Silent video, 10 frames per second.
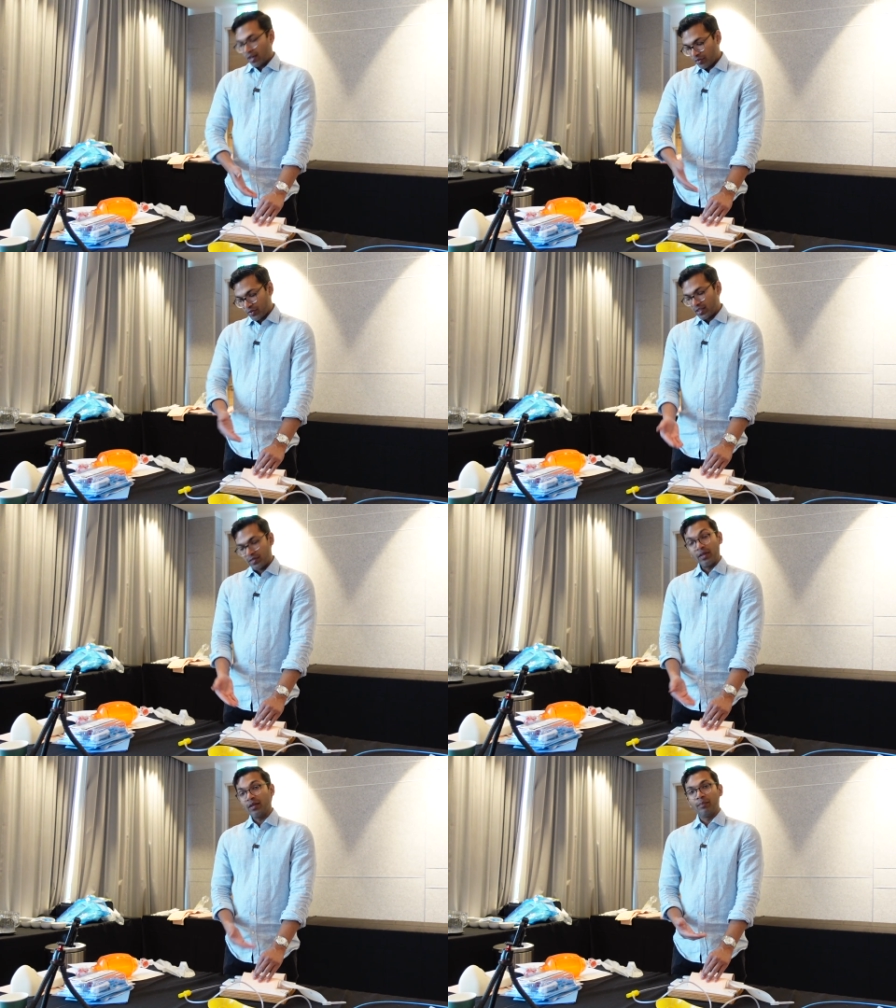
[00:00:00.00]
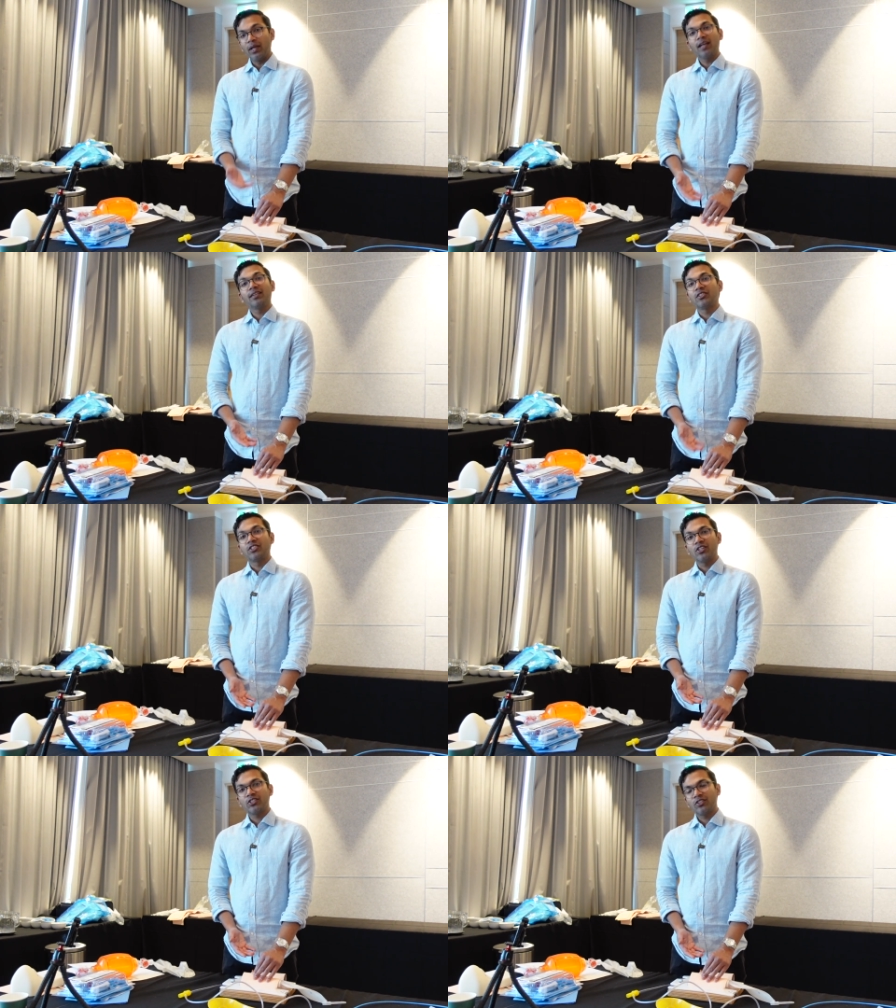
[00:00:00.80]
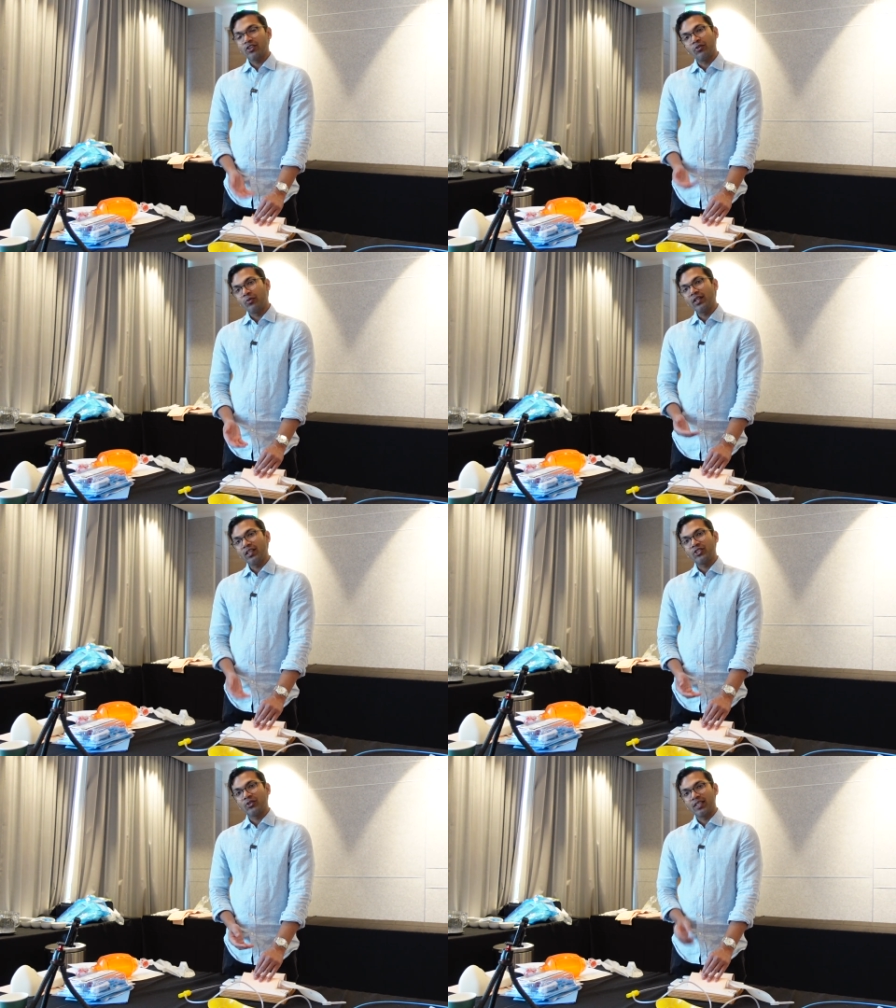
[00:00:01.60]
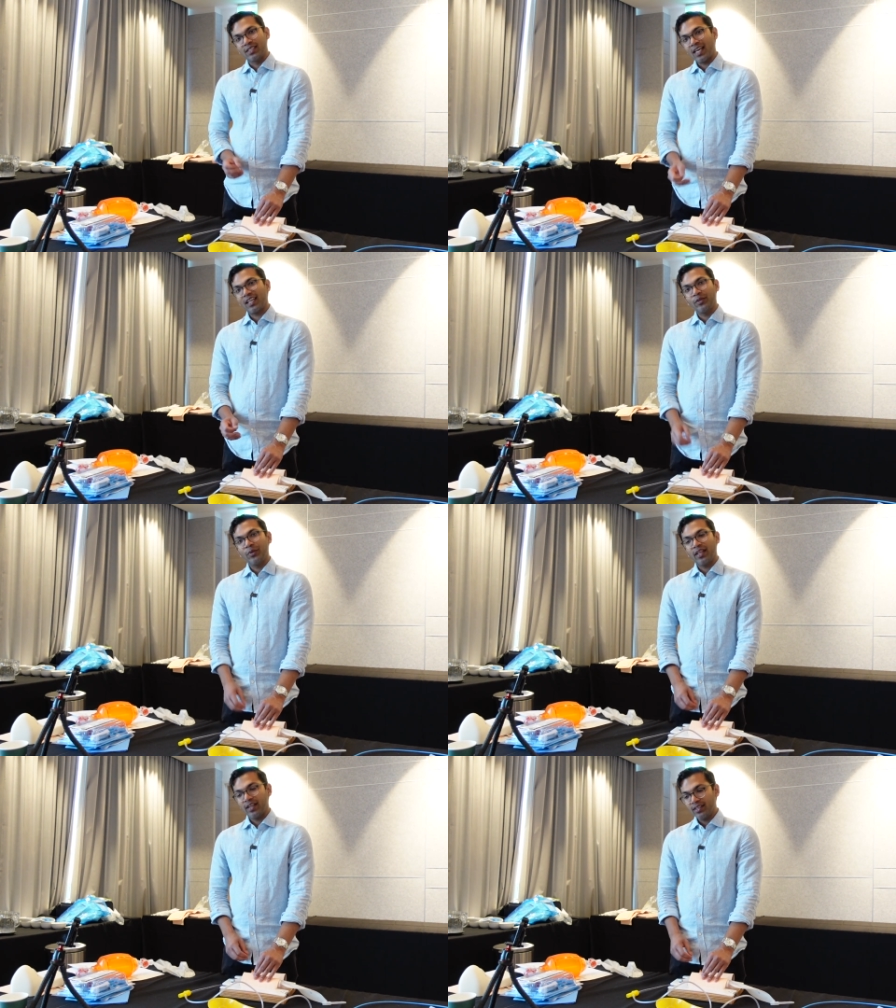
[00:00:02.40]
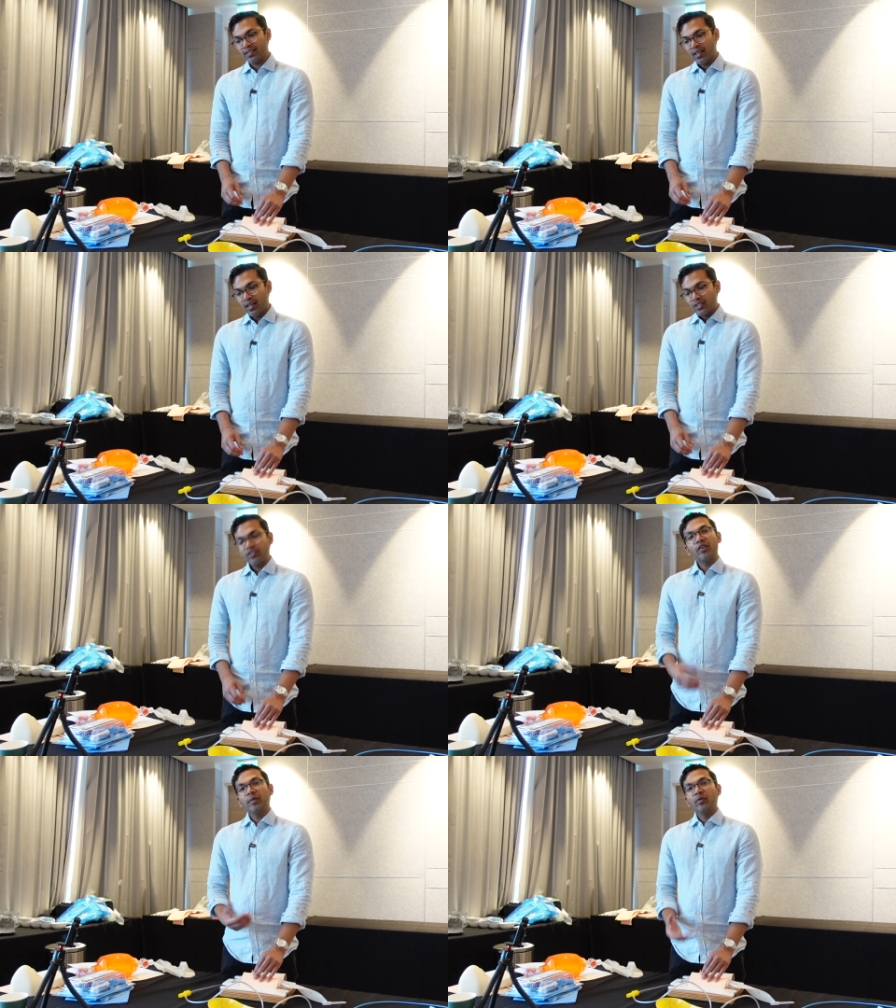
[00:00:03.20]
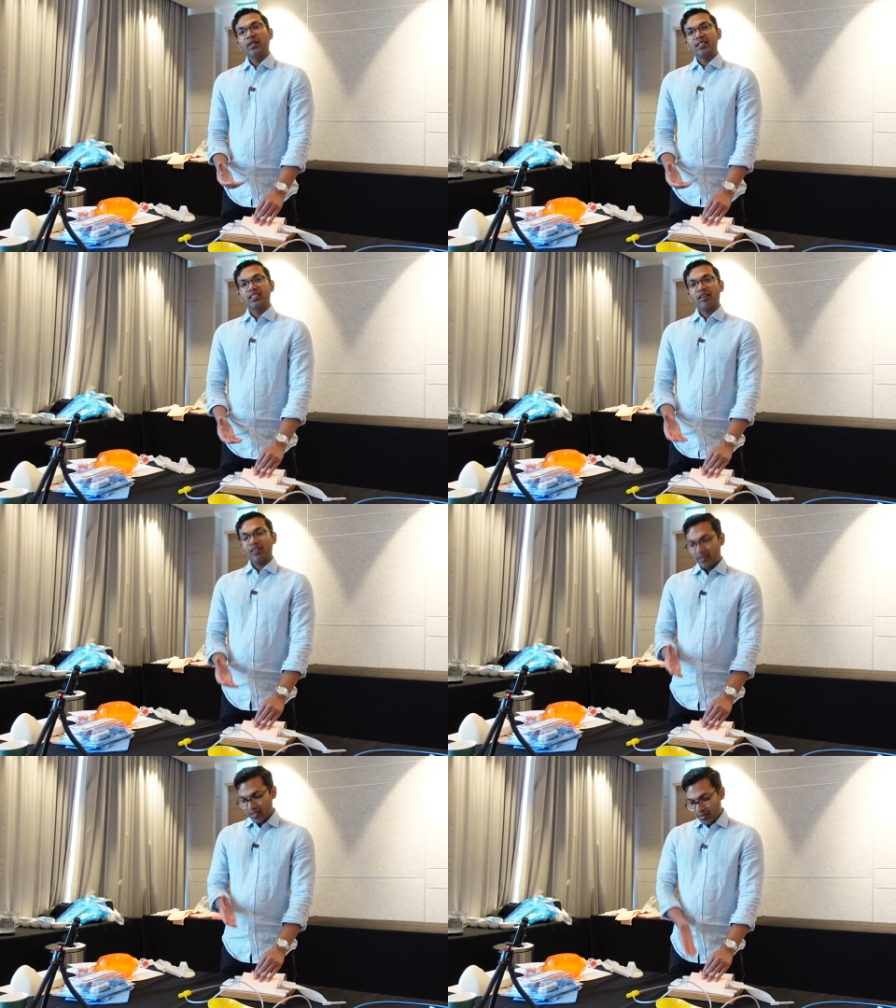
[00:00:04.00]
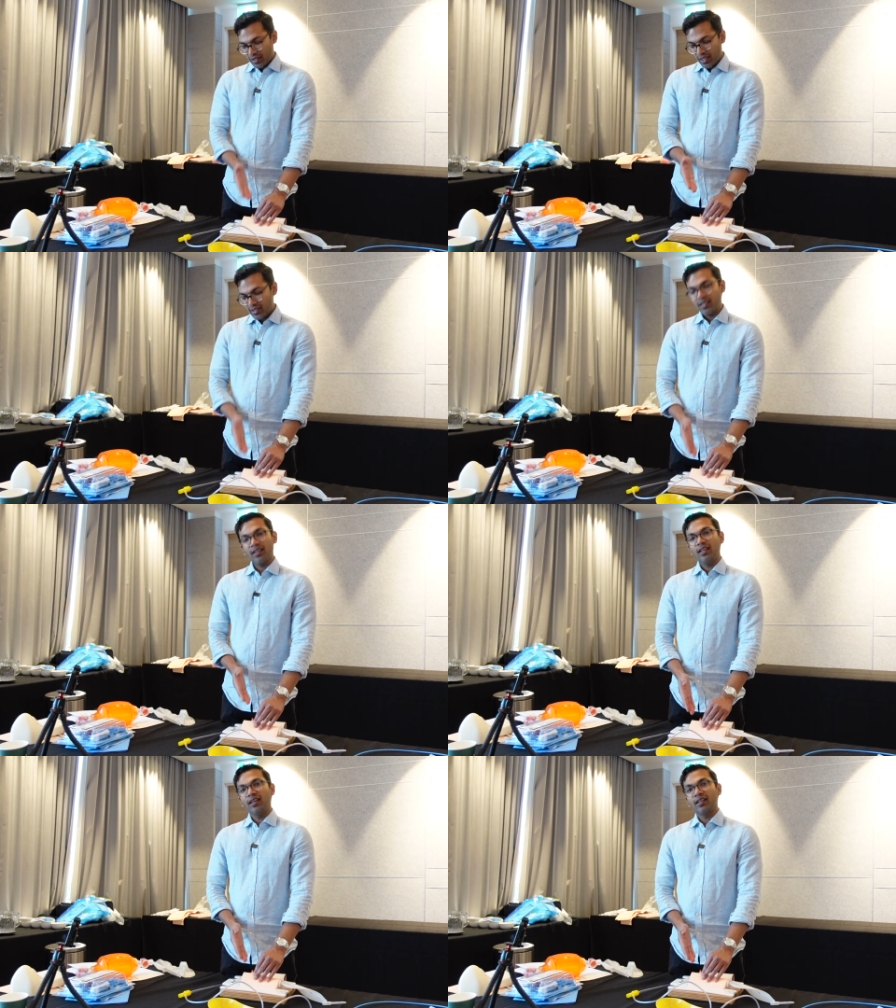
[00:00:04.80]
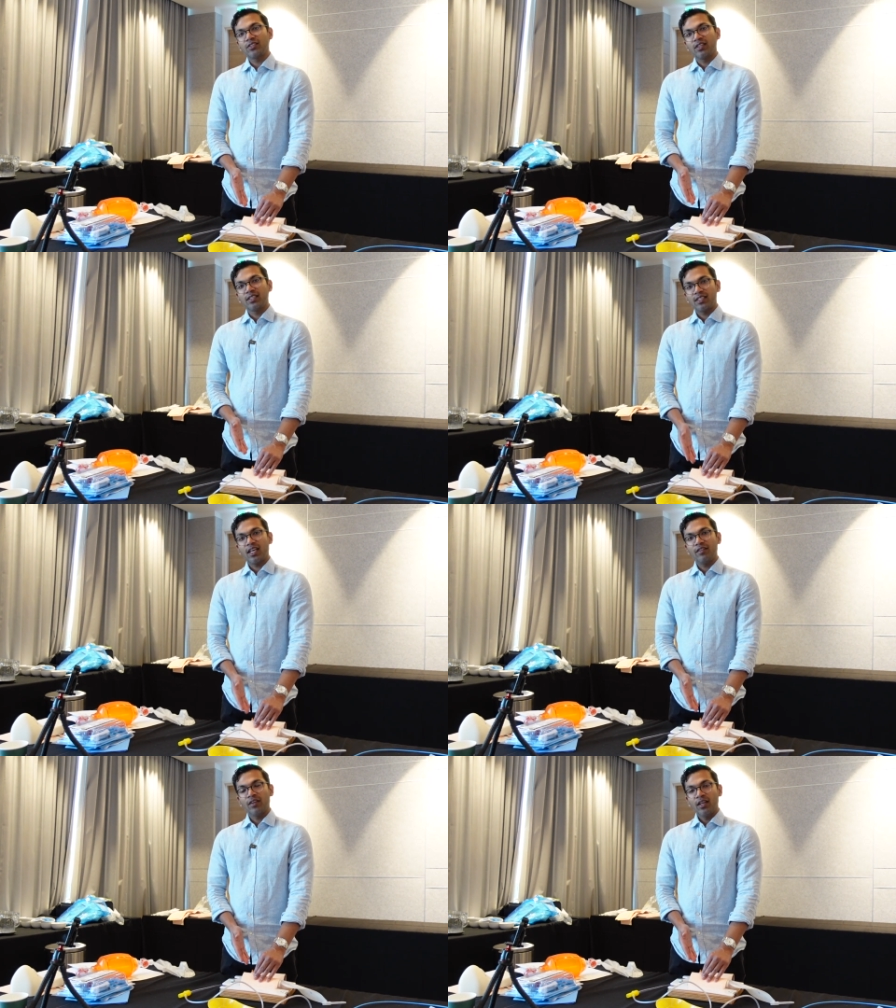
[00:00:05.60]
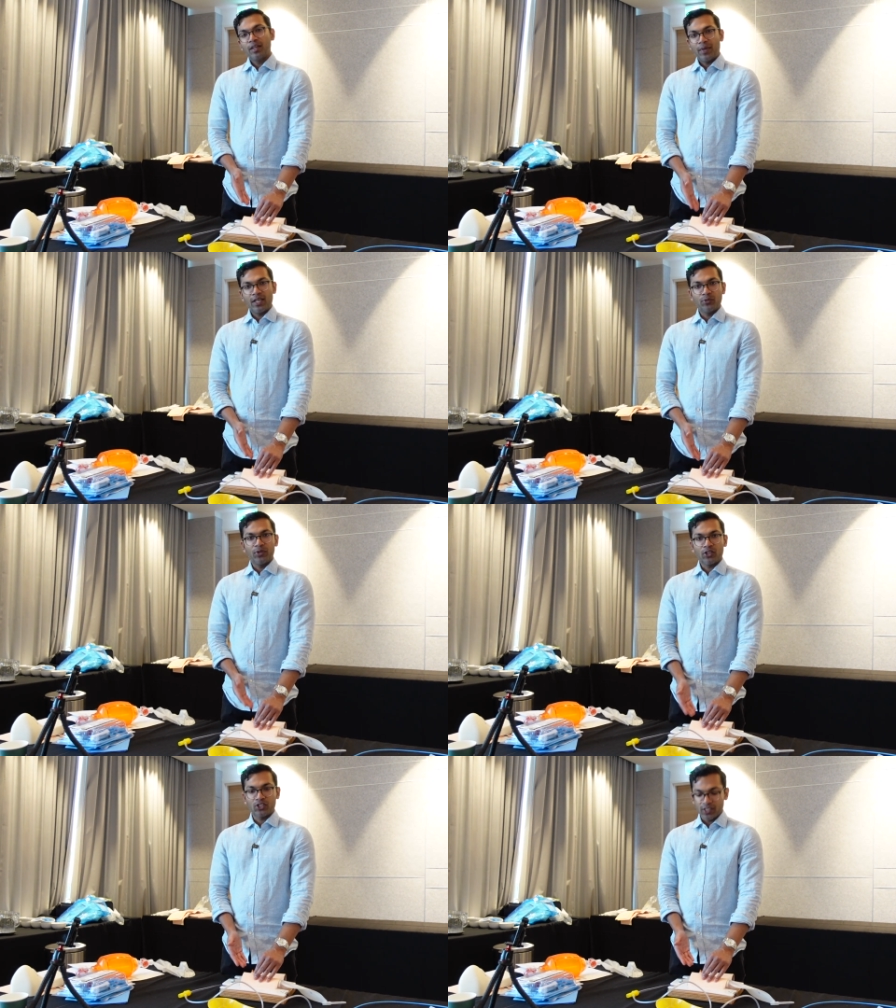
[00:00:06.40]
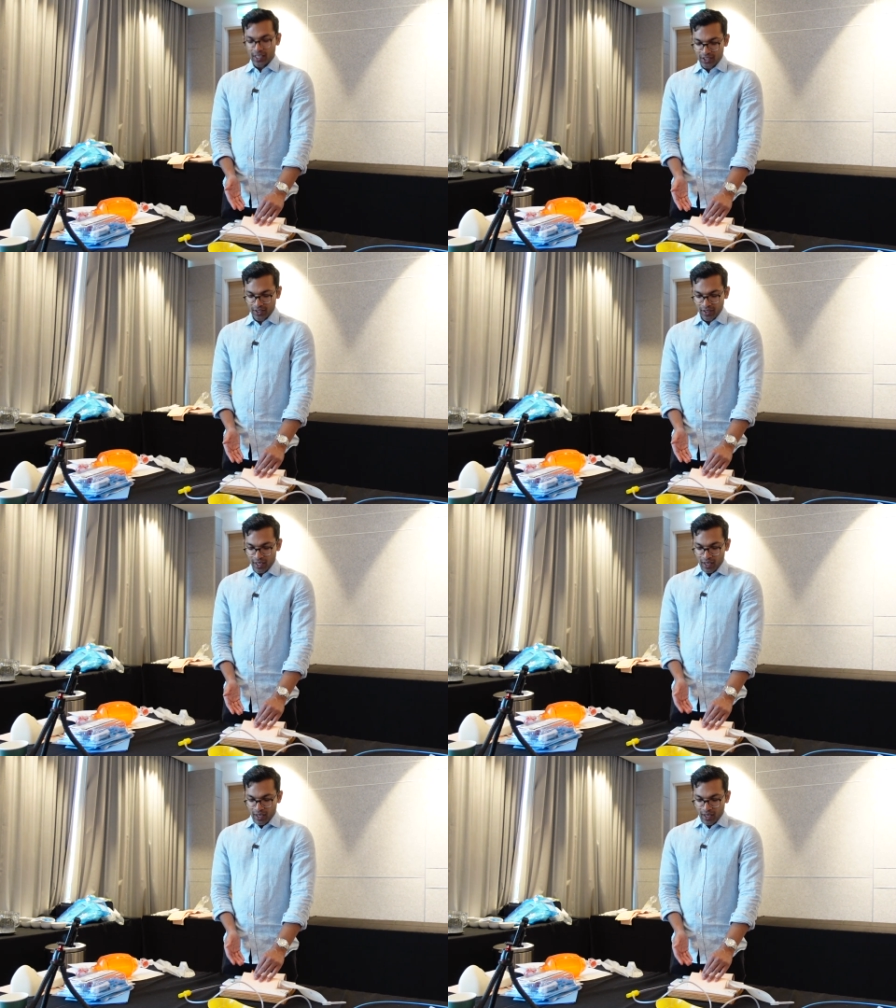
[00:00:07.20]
and often it's a blind insertion. You're not really sure exactly where that is. So you've got to be really safe that this is the thing that's going to save the patient with oxygenation.